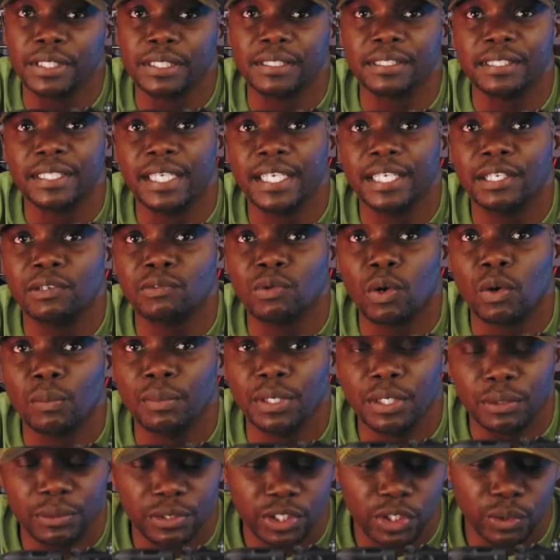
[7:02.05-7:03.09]
SIG
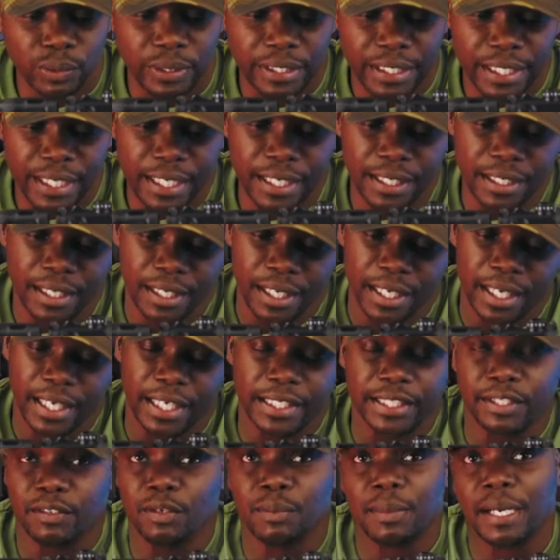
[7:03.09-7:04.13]
Romeo and Juliet.
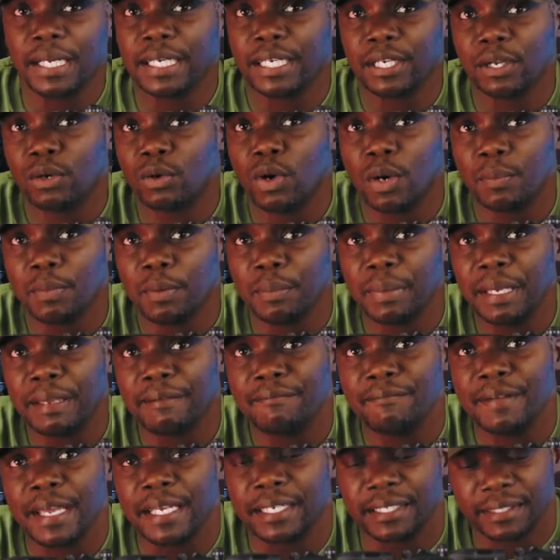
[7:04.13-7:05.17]
As everybody know, I'm a big
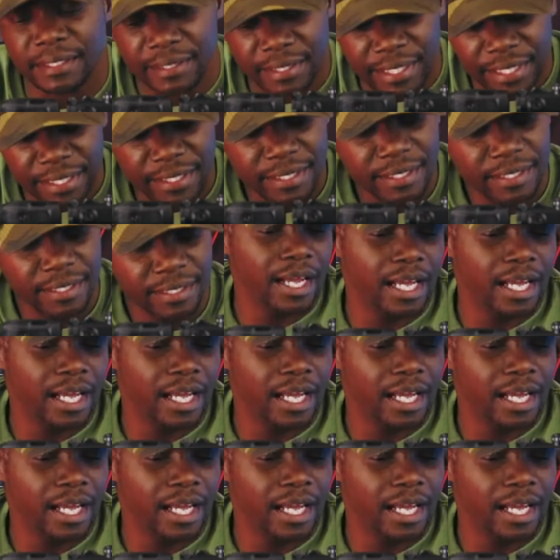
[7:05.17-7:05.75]
fan of SIGs.